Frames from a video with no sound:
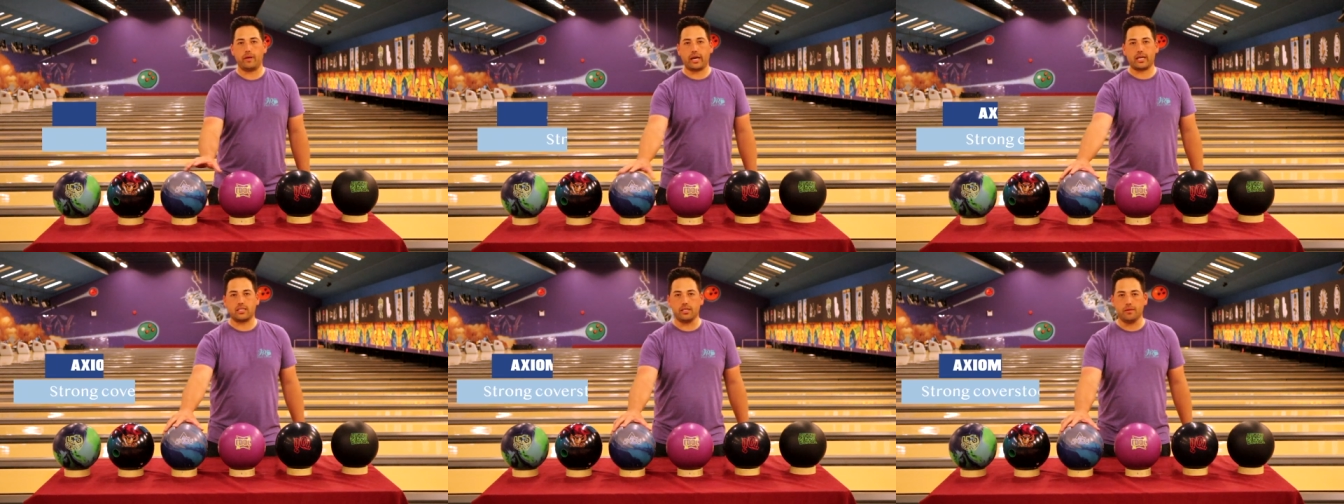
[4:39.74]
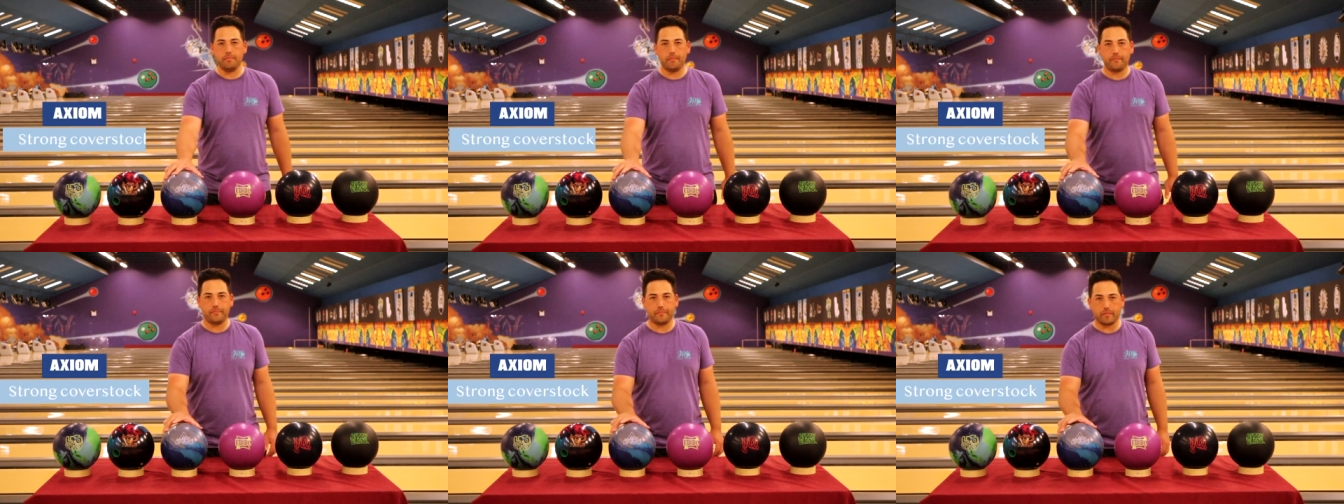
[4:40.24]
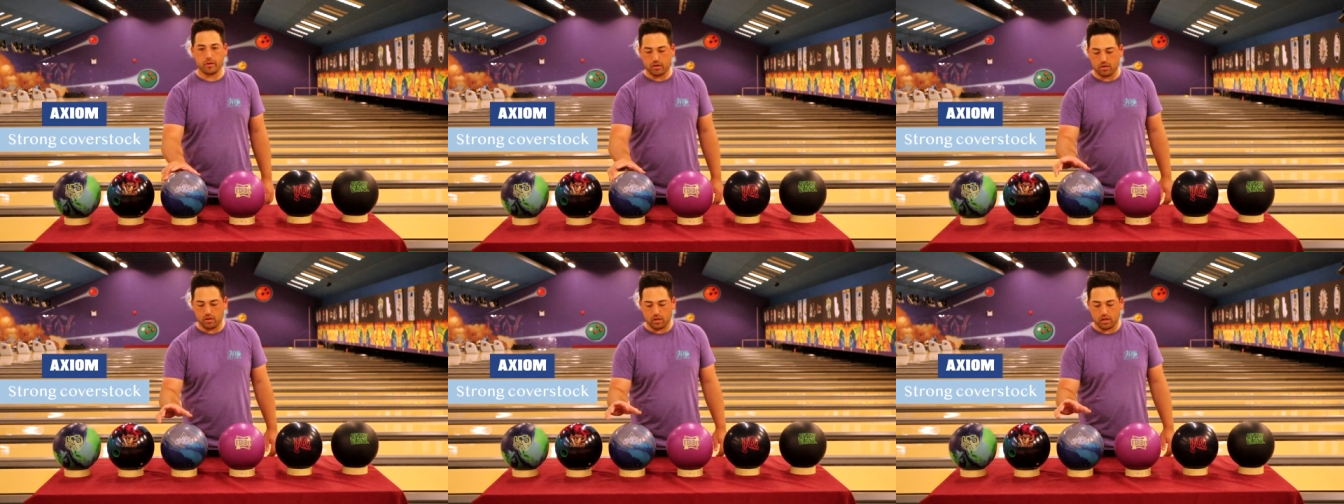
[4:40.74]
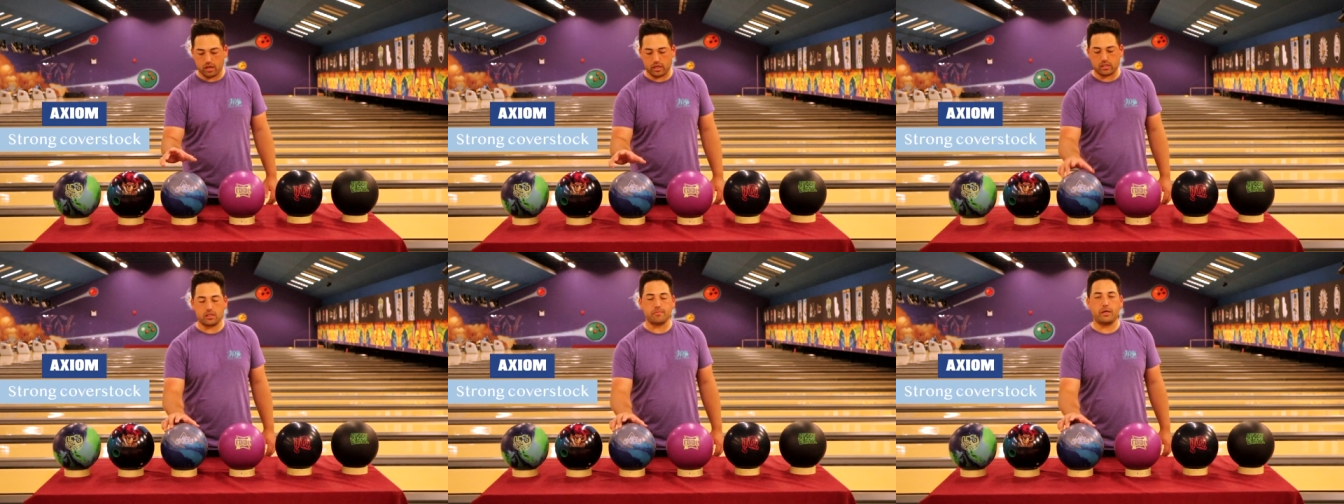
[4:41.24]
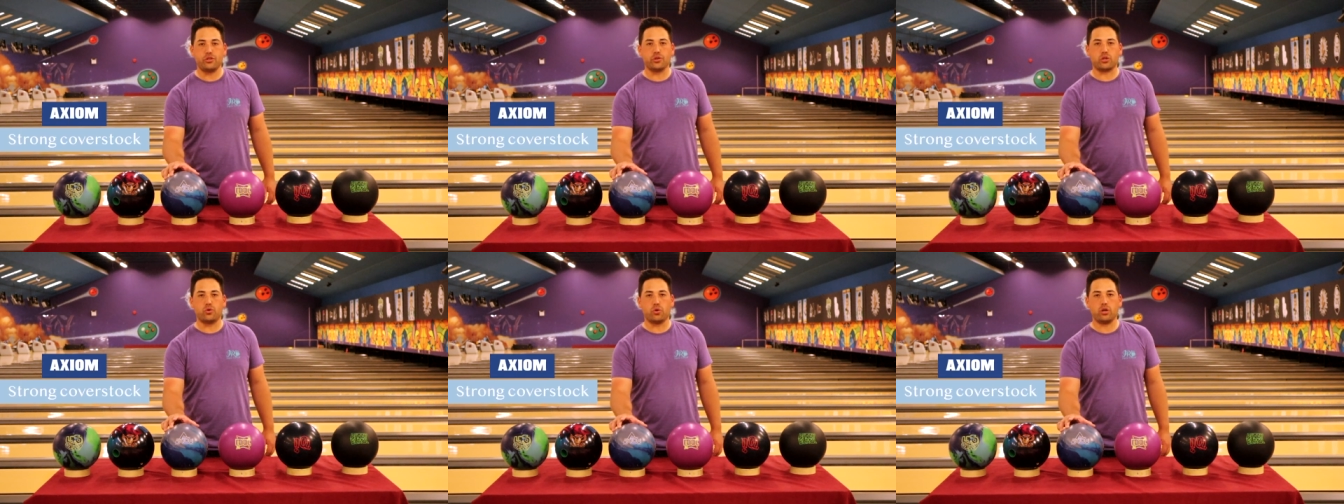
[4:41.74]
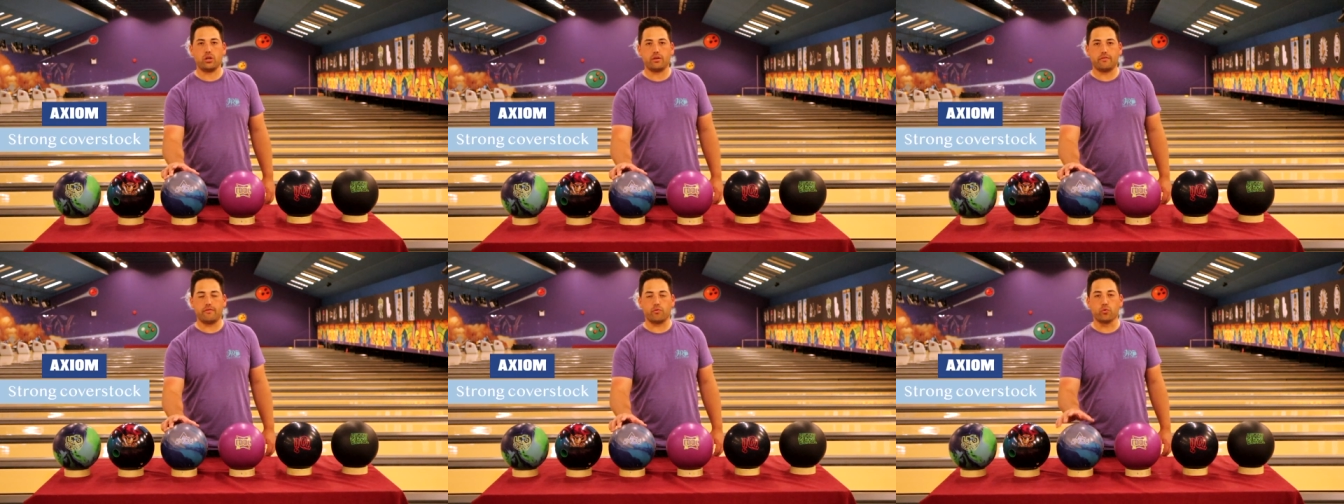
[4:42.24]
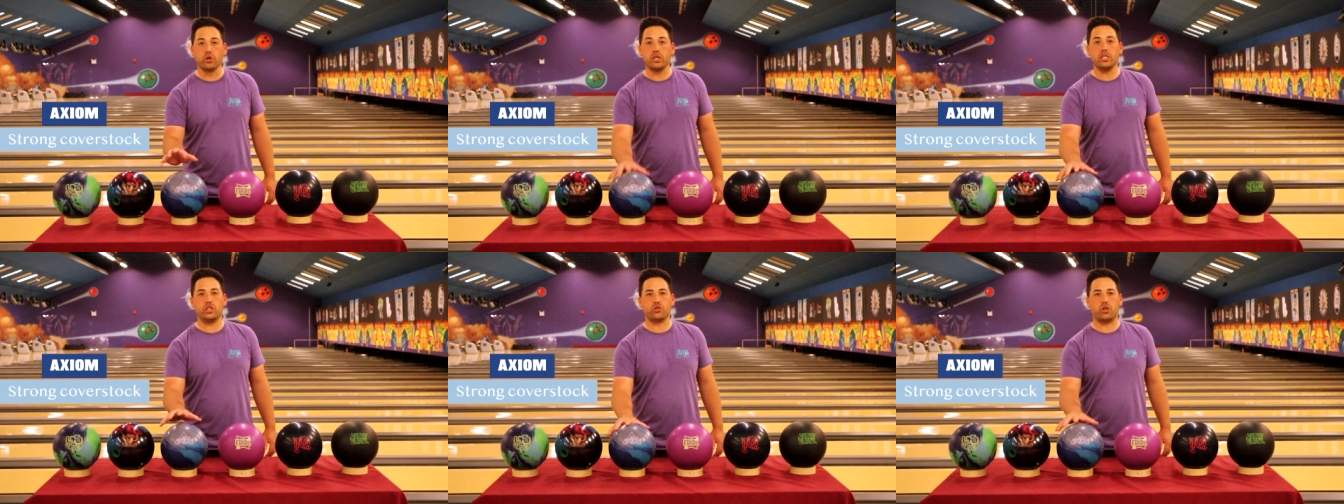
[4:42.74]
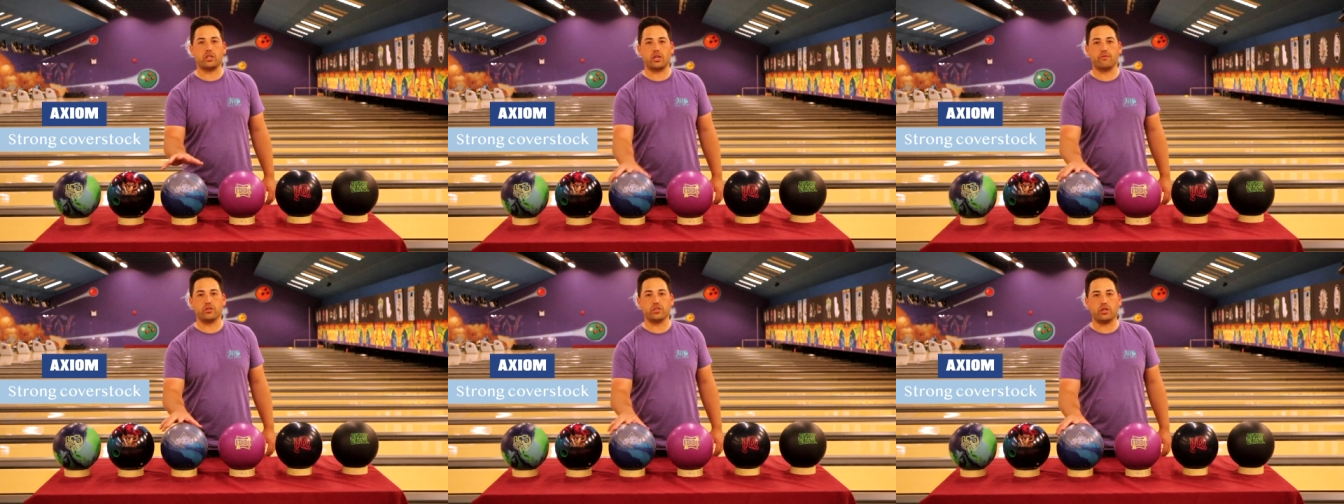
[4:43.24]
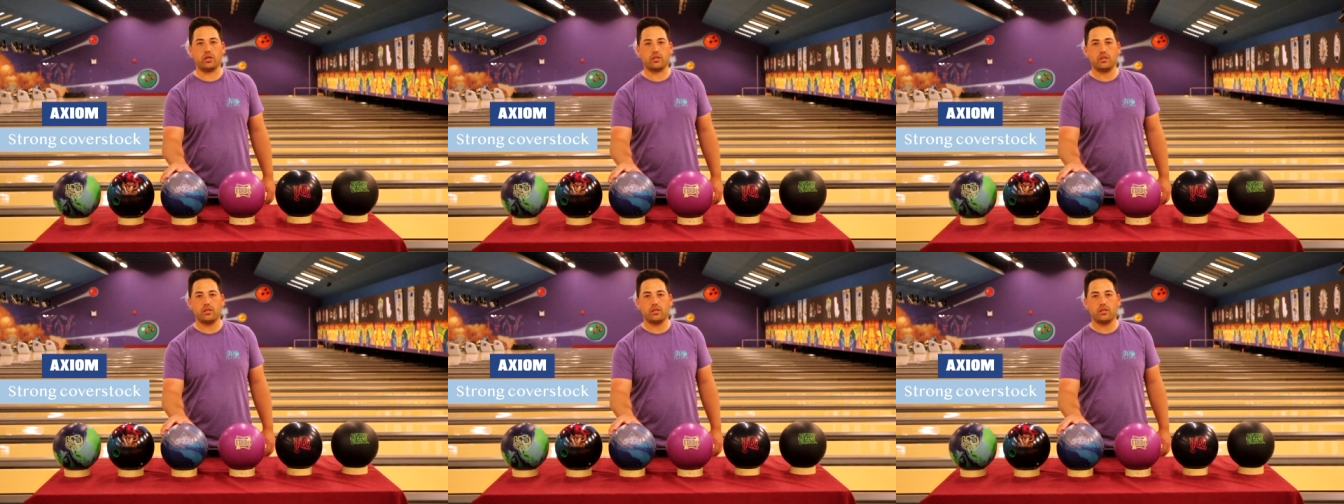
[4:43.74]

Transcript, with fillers: Axiom, uh, symmetric core, really strong cover stock.